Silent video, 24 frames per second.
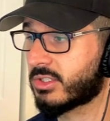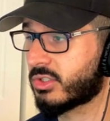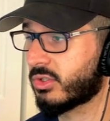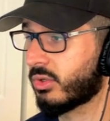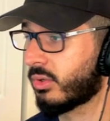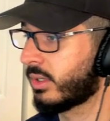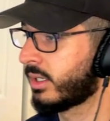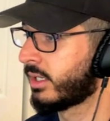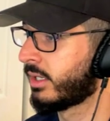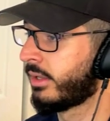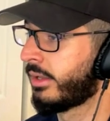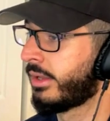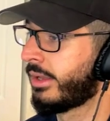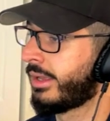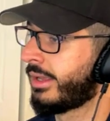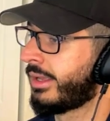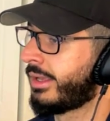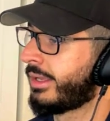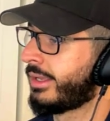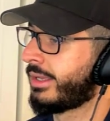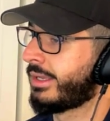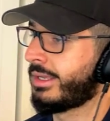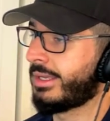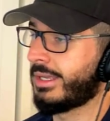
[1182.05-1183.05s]
So
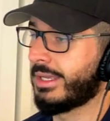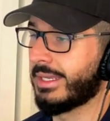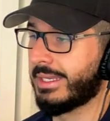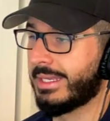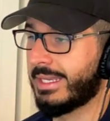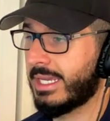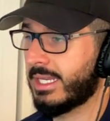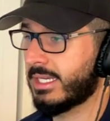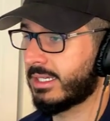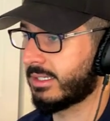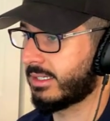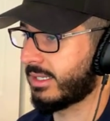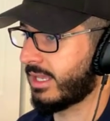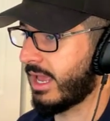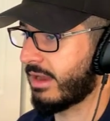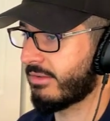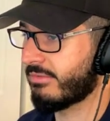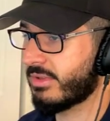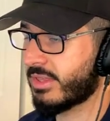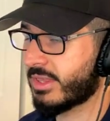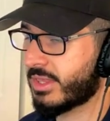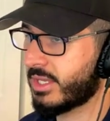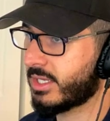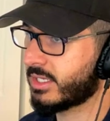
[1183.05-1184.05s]
again,
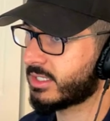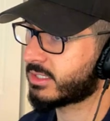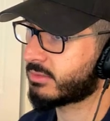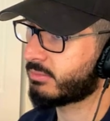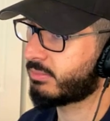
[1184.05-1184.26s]
everything has